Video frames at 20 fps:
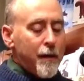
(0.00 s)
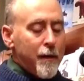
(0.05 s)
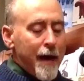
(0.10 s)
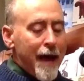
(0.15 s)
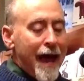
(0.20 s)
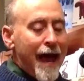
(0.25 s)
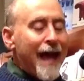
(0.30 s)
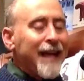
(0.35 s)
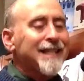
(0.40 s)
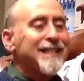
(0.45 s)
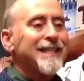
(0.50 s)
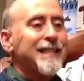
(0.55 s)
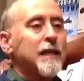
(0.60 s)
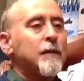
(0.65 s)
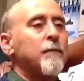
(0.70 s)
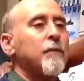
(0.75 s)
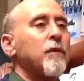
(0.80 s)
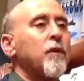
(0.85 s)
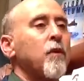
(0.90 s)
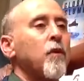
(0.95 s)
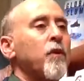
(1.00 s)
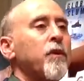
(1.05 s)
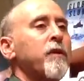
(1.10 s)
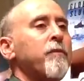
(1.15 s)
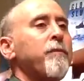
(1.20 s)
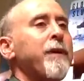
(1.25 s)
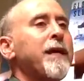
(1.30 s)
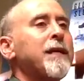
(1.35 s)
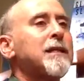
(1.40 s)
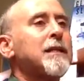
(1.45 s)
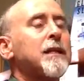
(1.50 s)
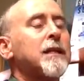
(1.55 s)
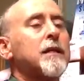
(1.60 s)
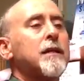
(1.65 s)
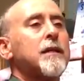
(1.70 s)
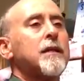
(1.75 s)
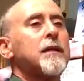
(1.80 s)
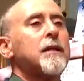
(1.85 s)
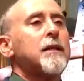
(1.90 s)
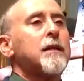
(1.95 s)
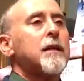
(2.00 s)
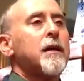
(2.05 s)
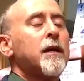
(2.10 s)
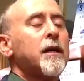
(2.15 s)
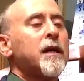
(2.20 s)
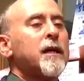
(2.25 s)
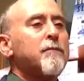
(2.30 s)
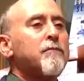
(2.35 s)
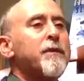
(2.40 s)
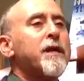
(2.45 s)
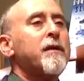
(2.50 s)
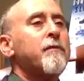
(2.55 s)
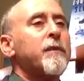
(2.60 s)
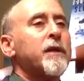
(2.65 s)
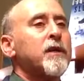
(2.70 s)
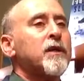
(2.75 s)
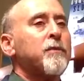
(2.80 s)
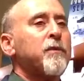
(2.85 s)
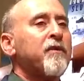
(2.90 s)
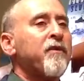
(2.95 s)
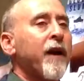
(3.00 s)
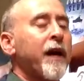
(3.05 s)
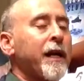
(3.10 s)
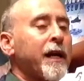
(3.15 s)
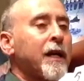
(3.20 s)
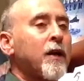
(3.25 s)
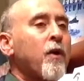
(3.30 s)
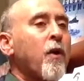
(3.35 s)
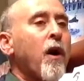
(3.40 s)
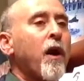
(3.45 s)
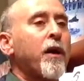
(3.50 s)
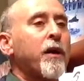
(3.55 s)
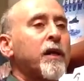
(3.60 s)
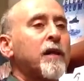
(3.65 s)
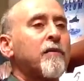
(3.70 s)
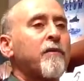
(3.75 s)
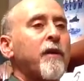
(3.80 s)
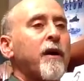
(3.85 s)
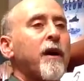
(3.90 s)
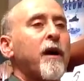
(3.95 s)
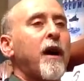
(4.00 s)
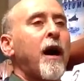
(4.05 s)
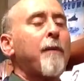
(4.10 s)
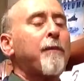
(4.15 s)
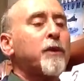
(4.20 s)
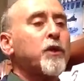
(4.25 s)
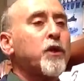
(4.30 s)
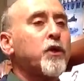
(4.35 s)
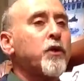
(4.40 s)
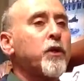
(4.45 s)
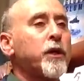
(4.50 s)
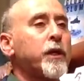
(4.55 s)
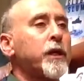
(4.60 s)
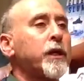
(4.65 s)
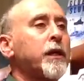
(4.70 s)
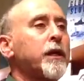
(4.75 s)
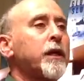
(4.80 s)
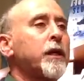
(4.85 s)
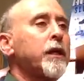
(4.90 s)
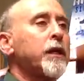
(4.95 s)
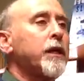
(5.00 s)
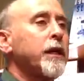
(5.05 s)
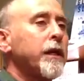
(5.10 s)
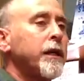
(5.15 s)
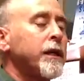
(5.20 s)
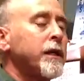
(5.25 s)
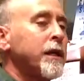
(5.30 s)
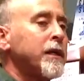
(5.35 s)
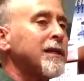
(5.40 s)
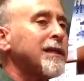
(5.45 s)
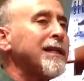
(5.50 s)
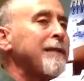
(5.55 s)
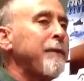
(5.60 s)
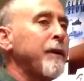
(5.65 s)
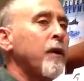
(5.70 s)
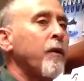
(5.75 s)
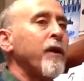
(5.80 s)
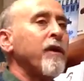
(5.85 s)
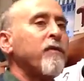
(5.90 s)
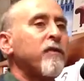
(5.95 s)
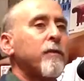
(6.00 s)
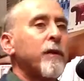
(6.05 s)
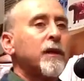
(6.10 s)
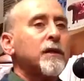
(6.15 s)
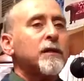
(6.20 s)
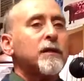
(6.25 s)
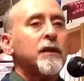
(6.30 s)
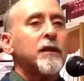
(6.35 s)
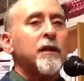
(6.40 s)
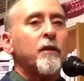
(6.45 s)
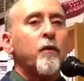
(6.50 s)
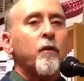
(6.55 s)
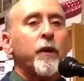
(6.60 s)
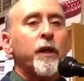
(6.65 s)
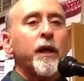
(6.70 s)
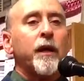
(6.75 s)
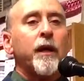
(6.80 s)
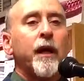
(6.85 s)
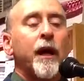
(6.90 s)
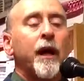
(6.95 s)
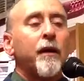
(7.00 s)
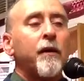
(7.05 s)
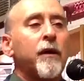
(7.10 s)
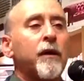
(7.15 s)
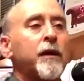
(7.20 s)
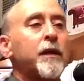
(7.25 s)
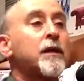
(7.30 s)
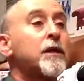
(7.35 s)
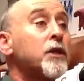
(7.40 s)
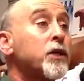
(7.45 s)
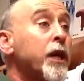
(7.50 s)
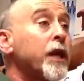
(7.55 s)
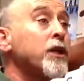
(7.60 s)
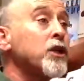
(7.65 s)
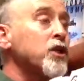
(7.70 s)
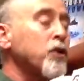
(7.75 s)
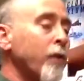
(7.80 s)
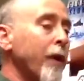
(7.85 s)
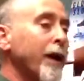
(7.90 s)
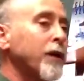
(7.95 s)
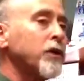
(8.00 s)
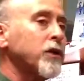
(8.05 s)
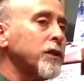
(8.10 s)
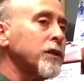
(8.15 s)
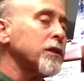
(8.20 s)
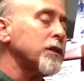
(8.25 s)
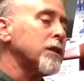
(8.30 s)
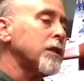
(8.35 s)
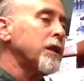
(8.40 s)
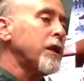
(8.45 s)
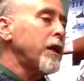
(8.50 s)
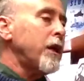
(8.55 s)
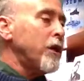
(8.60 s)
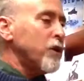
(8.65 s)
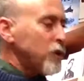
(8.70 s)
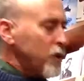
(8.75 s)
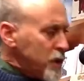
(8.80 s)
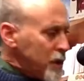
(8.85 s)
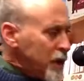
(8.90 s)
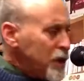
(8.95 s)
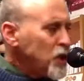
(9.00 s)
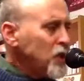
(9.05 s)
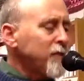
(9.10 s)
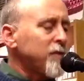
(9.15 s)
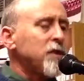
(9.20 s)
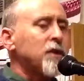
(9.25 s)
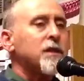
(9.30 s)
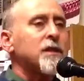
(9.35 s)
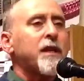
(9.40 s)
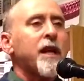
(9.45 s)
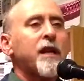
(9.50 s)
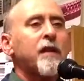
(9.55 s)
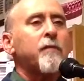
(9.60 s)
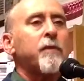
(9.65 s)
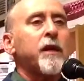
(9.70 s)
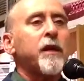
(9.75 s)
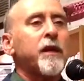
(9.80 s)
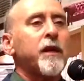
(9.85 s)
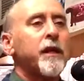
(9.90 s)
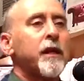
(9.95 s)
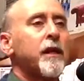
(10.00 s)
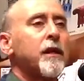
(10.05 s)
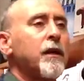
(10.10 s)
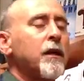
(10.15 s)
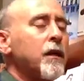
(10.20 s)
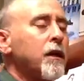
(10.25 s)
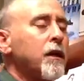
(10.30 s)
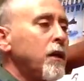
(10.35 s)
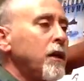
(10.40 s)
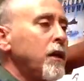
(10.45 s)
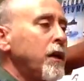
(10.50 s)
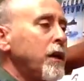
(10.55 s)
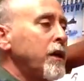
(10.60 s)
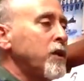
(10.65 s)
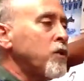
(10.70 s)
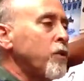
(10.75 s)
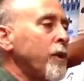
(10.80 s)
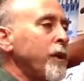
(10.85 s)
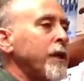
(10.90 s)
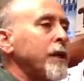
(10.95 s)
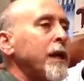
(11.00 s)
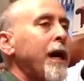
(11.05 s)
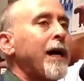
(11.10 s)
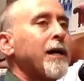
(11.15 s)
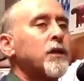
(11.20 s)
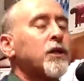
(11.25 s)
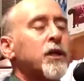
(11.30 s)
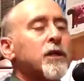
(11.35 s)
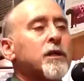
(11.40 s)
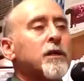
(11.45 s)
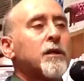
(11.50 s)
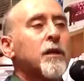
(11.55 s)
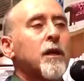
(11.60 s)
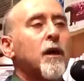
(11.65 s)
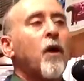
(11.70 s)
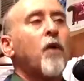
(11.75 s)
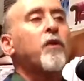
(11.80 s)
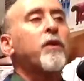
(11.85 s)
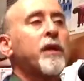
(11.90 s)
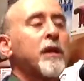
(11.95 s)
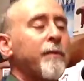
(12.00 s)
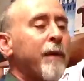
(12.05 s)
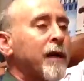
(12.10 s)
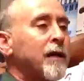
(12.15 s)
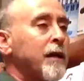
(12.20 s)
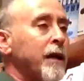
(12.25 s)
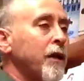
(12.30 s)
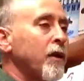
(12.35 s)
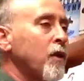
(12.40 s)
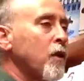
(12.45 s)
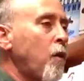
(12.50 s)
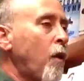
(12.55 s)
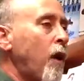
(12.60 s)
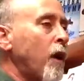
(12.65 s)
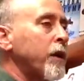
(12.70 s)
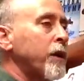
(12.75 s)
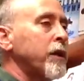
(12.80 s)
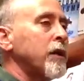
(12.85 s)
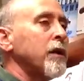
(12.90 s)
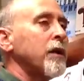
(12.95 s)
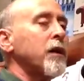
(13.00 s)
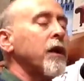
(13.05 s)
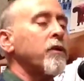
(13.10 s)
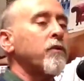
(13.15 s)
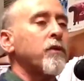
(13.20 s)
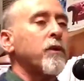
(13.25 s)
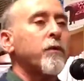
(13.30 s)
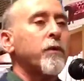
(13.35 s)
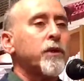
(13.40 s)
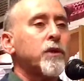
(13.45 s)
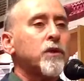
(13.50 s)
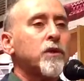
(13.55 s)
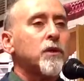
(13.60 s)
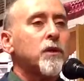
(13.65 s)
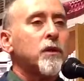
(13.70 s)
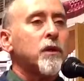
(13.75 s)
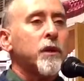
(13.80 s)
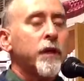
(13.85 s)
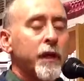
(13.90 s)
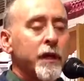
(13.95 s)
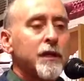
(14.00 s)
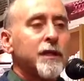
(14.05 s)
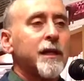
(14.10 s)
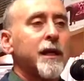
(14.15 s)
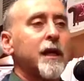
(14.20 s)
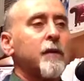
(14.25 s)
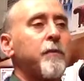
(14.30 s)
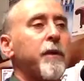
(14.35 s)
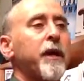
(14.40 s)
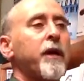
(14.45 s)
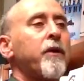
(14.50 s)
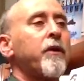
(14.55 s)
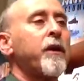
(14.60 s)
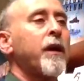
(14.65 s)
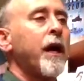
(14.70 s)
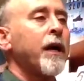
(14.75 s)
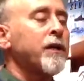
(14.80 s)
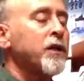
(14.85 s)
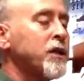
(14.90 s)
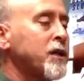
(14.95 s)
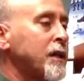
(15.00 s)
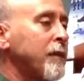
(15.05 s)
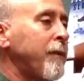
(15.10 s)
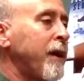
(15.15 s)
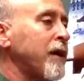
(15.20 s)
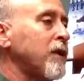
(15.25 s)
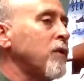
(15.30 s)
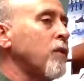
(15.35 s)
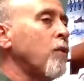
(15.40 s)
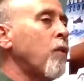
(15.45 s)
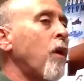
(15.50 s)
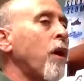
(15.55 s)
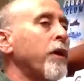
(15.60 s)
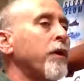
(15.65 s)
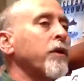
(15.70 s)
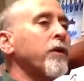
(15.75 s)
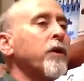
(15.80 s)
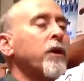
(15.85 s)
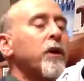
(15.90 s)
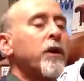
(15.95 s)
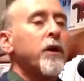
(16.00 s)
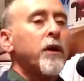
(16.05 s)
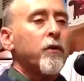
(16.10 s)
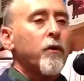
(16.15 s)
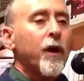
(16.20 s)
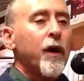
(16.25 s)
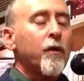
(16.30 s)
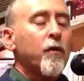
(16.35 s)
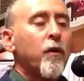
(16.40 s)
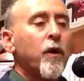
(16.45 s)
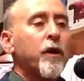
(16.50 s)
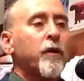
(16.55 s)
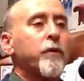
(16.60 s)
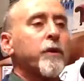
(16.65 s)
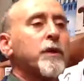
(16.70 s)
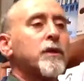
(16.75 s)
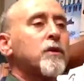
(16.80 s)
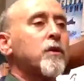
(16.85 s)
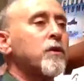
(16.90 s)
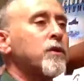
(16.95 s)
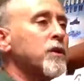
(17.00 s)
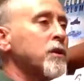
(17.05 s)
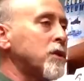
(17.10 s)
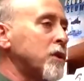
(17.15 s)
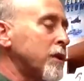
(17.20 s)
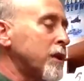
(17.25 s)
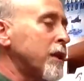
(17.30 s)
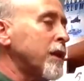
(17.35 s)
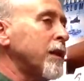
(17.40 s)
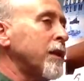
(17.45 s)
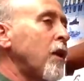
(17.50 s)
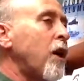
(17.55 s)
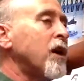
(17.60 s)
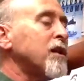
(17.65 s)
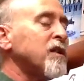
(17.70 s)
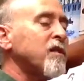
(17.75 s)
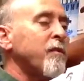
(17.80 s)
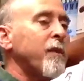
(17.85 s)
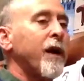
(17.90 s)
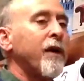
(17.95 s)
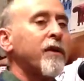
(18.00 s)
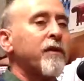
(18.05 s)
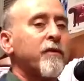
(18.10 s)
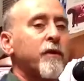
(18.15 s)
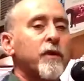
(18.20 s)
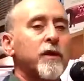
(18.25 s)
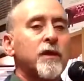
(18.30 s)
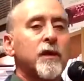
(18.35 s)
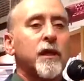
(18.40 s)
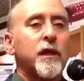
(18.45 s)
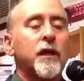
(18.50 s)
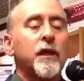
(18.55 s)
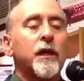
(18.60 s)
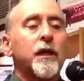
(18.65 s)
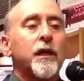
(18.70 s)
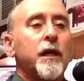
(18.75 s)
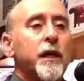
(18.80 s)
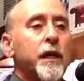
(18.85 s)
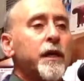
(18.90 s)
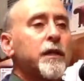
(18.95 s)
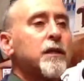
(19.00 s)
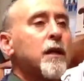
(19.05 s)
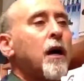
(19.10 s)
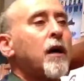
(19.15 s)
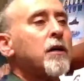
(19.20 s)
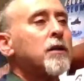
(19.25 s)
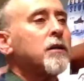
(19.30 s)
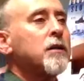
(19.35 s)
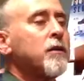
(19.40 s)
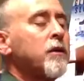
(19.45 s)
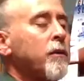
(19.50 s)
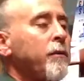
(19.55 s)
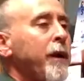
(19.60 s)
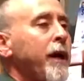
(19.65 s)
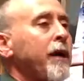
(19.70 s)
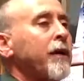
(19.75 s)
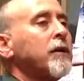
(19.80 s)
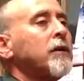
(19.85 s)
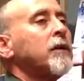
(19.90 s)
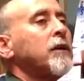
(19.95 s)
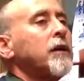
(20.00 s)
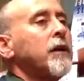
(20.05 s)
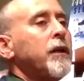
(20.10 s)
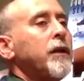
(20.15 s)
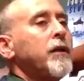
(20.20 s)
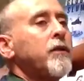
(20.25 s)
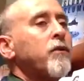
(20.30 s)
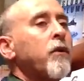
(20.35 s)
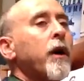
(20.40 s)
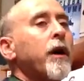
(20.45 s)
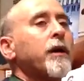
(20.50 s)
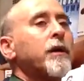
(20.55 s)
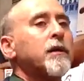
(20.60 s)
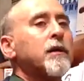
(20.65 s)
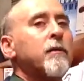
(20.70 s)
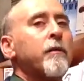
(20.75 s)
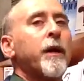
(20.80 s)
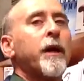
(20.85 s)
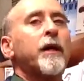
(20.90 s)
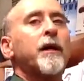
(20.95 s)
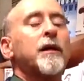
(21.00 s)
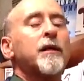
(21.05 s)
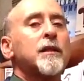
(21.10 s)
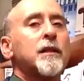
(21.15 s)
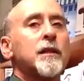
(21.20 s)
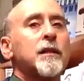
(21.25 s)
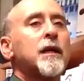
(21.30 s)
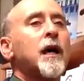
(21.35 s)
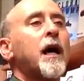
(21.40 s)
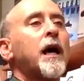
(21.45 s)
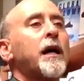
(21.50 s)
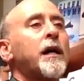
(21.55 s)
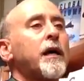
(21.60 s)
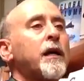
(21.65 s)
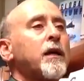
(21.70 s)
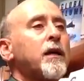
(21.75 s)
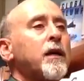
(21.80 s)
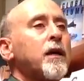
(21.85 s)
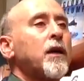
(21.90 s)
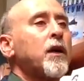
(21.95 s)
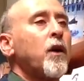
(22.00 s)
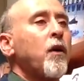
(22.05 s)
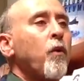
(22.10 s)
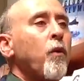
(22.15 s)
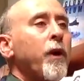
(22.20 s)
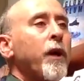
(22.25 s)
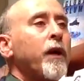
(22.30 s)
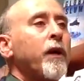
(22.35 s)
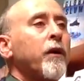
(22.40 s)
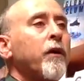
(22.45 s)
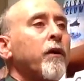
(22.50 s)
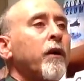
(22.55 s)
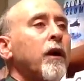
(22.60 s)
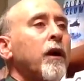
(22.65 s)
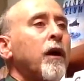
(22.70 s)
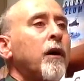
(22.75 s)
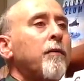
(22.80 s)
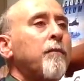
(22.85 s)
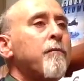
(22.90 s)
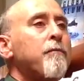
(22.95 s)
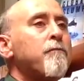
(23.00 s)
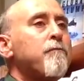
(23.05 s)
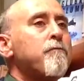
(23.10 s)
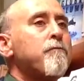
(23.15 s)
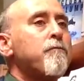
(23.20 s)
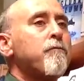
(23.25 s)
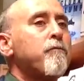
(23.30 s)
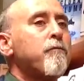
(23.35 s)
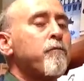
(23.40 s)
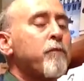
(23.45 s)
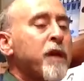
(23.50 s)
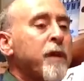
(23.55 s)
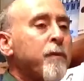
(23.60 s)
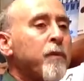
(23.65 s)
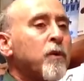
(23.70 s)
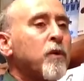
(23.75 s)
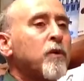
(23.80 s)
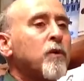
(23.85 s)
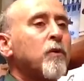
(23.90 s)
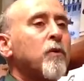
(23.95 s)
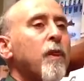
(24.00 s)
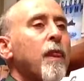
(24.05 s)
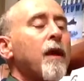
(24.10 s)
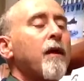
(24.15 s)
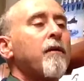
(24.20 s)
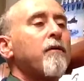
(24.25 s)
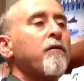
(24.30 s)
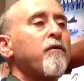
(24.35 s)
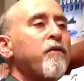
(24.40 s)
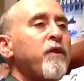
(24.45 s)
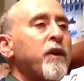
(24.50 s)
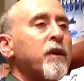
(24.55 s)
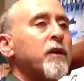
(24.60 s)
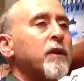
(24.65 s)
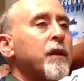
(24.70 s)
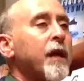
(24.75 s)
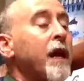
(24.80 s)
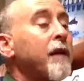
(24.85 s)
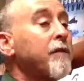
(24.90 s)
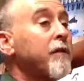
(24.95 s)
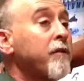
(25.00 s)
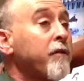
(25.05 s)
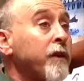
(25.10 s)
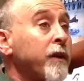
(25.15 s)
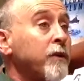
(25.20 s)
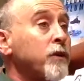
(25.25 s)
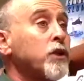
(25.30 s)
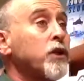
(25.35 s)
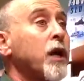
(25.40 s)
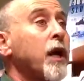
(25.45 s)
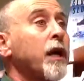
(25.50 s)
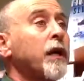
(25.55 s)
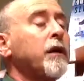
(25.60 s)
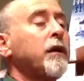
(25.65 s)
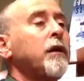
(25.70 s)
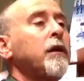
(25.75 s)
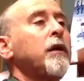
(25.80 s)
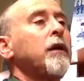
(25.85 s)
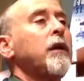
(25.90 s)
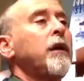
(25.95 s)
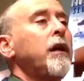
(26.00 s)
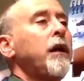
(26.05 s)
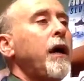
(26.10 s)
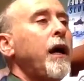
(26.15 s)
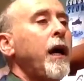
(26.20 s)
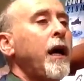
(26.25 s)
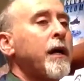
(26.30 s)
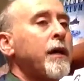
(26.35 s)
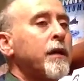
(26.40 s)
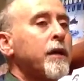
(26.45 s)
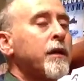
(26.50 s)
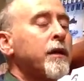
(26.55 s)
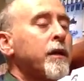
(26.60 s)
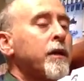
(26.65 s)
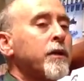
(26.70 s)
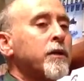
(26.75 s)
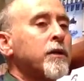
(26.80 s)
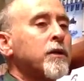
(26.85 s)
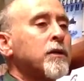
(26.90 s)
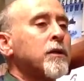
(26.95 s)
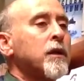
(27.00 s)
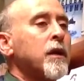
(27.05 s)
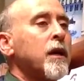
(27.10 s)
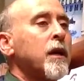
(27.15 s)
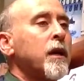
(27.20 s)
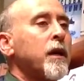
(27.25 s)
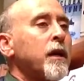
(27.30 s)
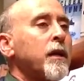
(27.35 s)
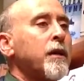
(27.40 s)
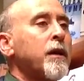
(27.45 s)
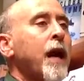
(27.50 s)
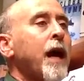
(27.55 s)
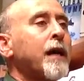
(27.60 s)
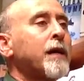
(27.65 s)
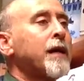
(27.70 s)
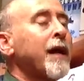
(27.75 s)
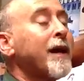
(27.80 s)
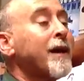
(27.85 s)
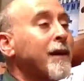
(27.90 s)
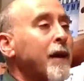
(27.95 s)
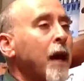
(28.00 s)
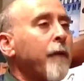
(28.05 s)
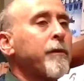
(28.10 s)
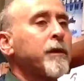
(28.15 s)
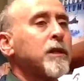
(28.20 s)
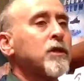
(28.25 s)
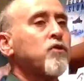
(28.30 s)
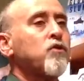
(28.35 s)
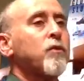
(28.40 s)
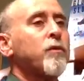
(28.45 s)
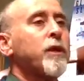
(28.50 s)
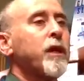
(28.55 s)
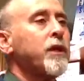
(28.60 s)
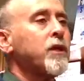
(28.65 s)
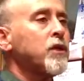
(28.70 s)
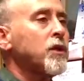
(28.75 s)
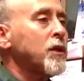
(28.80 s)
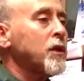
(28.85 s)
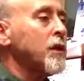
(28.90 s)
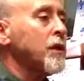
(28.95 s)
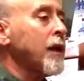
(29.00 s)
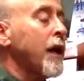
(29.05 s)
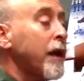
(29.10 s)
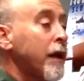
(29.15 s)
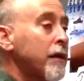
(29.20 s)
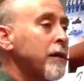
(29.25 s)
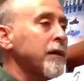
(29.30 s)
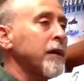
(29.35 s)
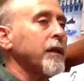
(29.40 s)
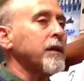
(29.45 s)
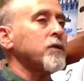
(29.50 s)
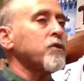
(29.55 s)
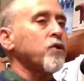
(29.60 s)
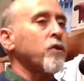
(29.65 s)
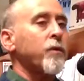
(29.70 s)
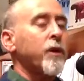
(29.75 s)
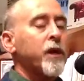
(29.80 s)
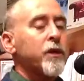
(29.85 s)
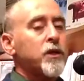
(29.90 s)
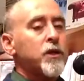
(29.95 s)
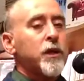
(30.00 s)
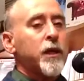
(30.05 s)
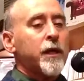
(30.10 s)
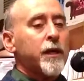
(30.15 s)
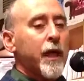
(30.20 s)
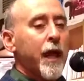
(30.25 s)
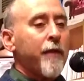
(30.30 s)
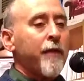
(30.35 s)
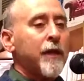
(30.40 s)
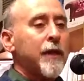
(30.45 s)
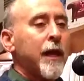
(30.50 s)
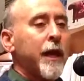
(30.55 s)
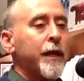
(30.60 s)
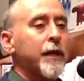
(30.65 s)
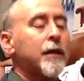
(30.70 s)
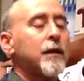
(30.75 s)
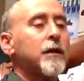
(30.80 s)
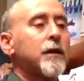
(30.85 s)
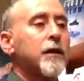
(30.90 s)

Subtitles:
axiom or the basic commitment to providing equality of opportunity is slipping away from us, and that we need to change directions. So this issue of sustainability is really not just only about the air quality in the country, which needs to get better, not just about the water, groundwater resources, or the loss of biodiversity. It's also about trying to make a society where people feel that they have a fair shot and that there's not economic discrimination, not ethnic discrimination, and the like.